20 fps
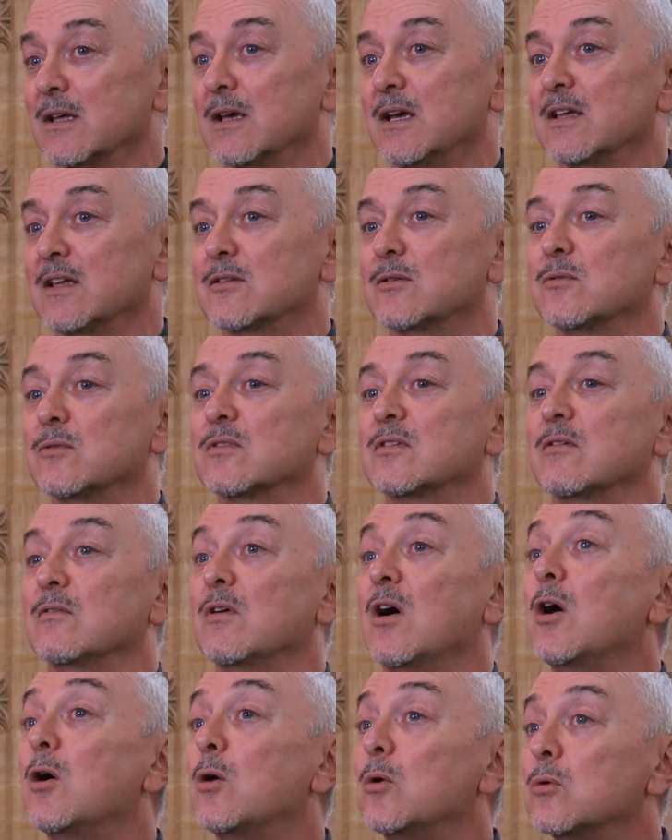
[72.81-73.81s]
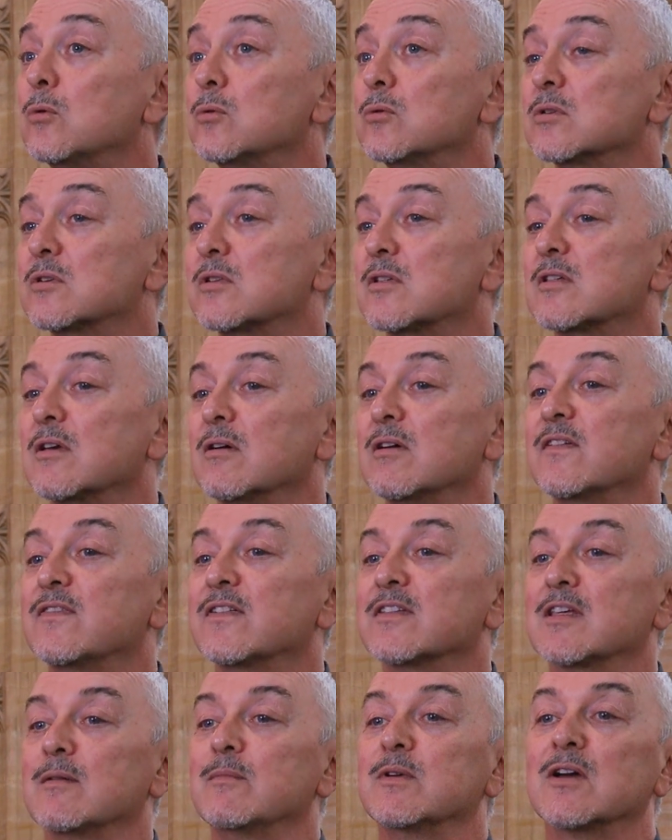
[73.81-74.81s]
It's also old, so if
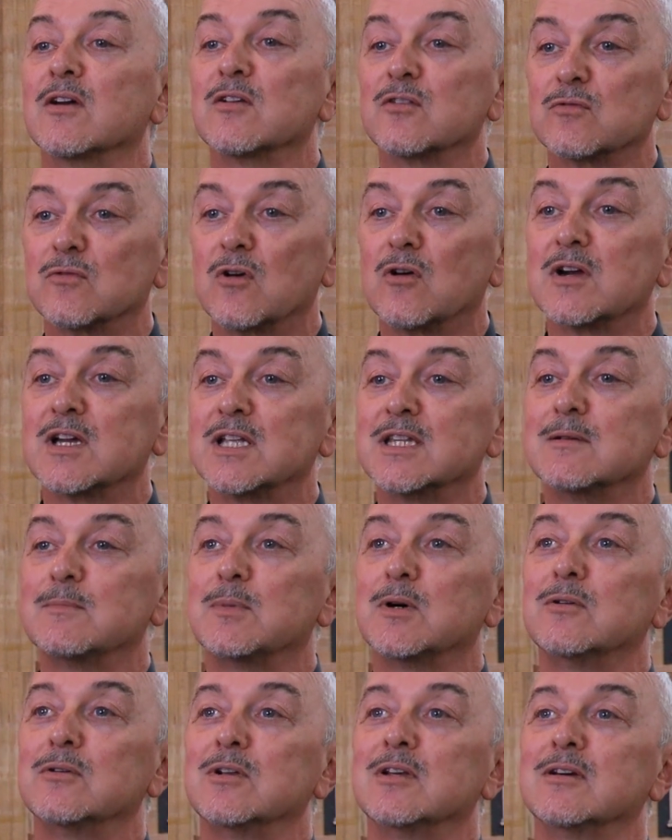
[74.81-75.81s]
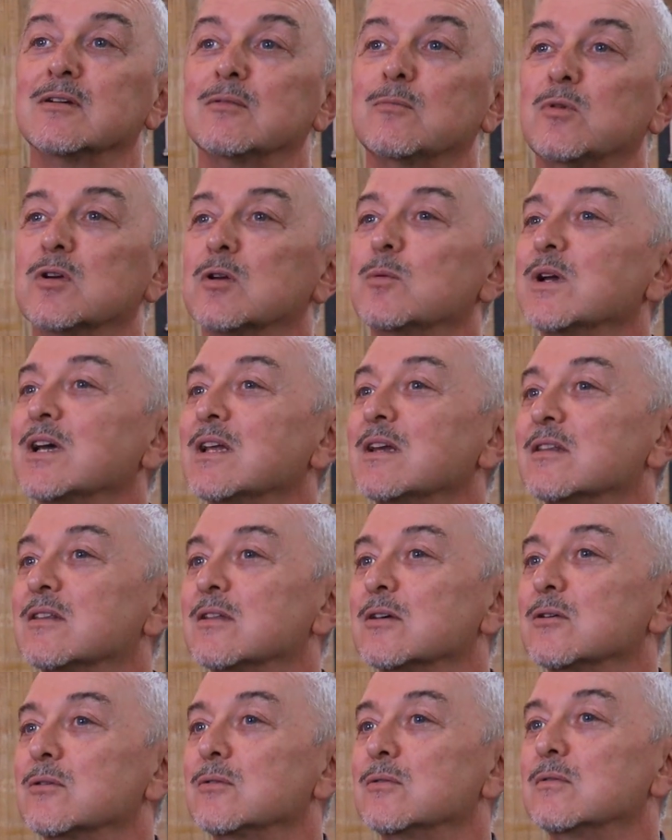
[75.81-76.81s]
something goes wrong in the boiler, what are we going
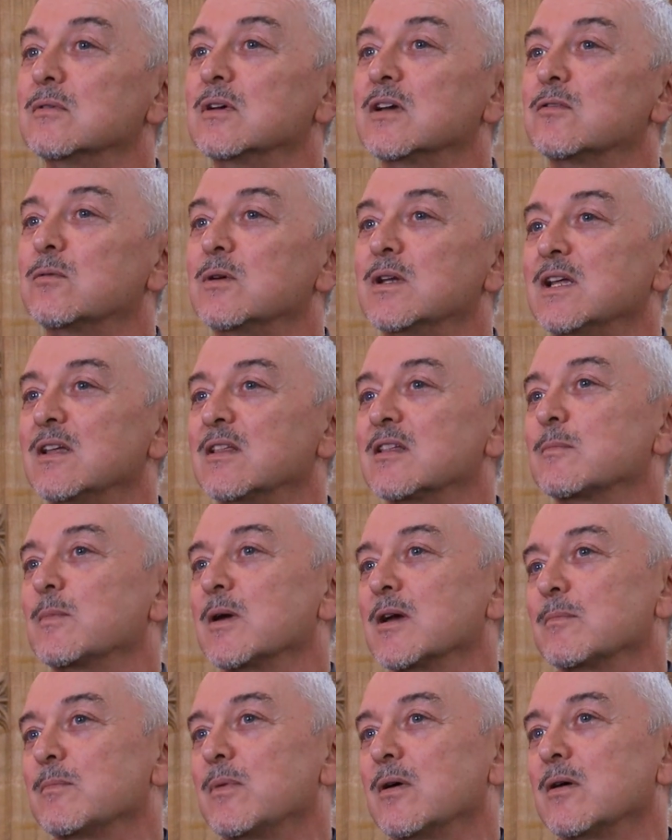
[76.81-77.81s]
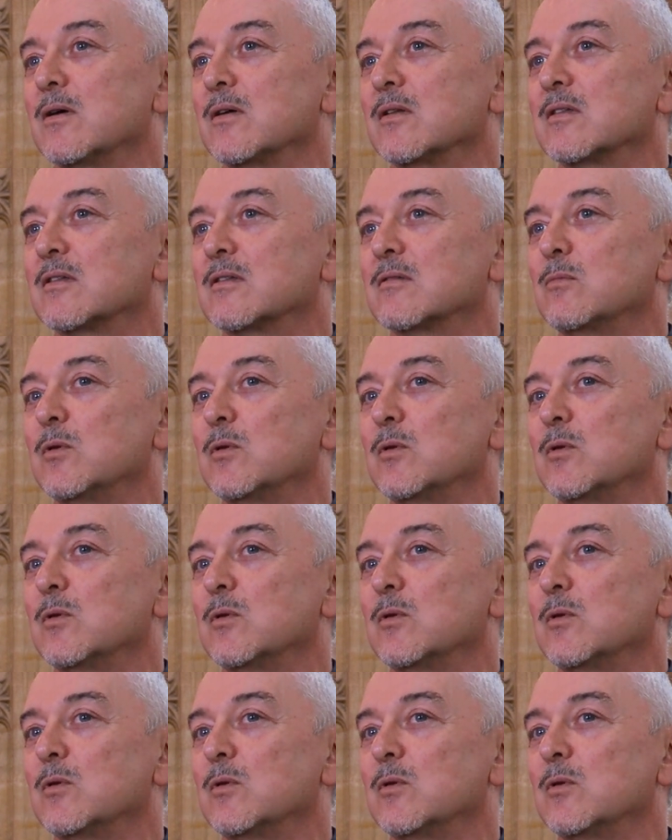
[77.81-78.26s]
to do if we need spare parts?